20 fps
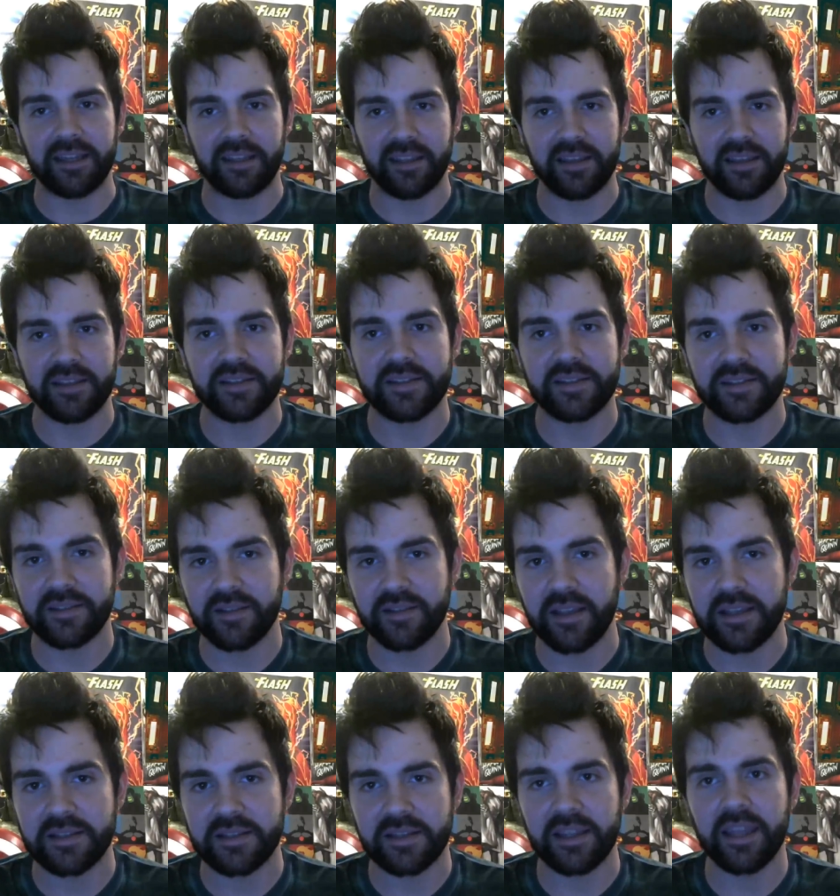his
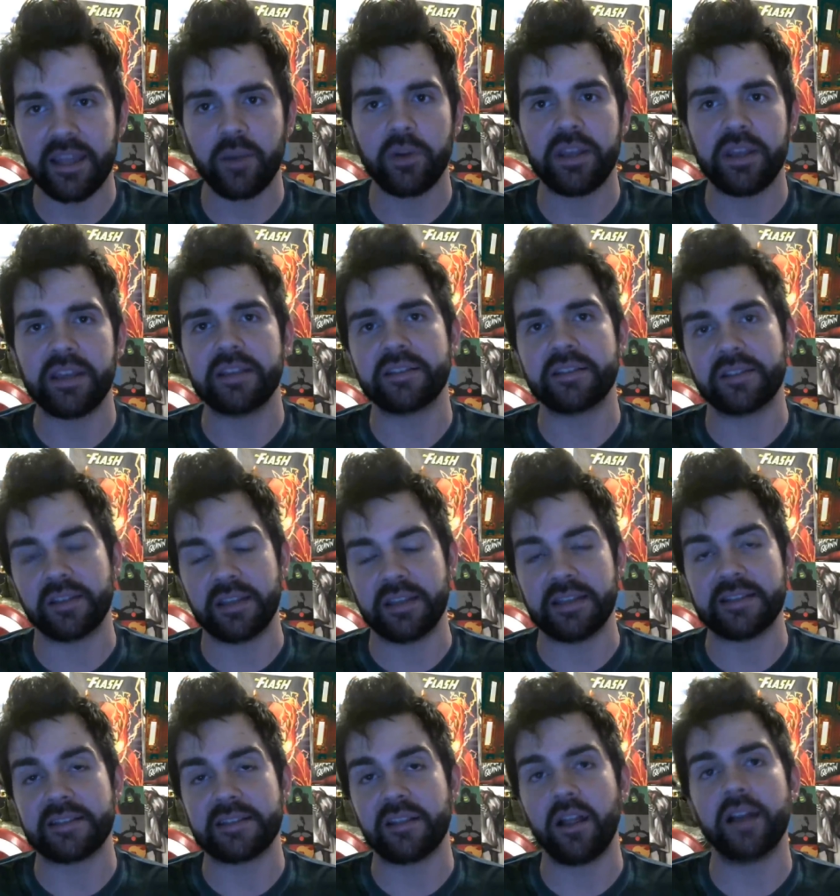his kick where he
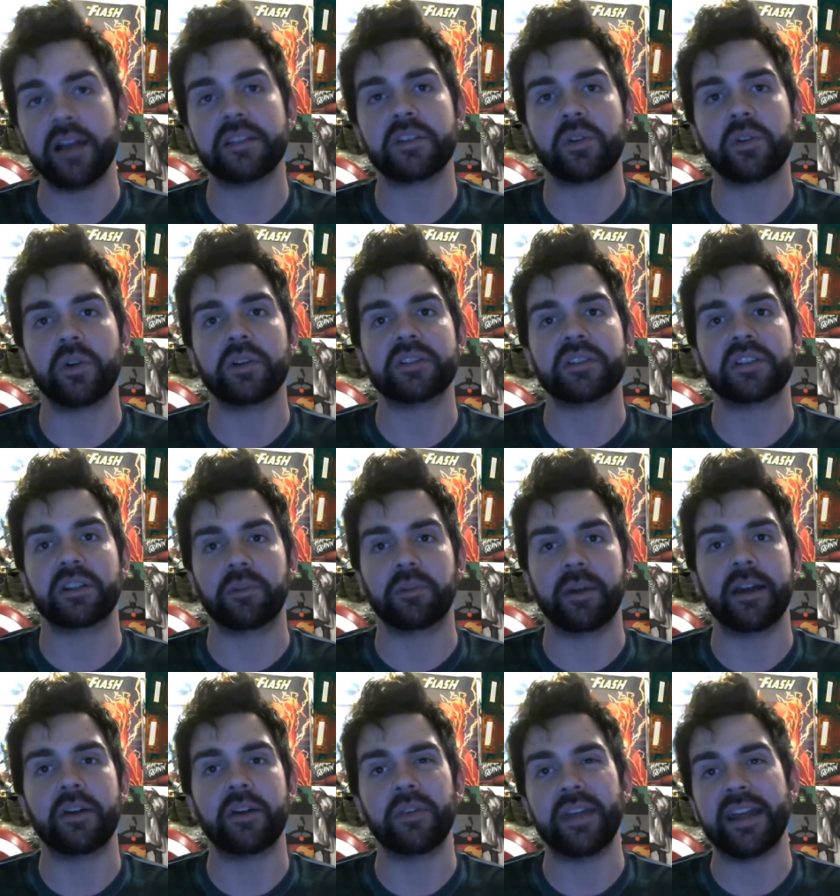he slides across the
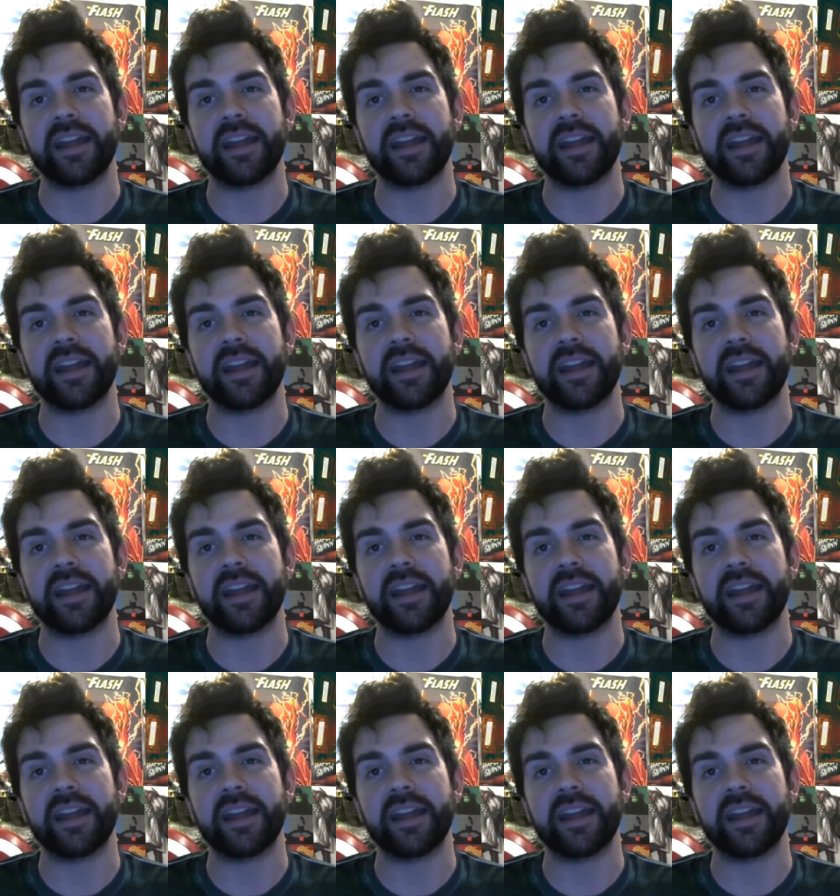ground,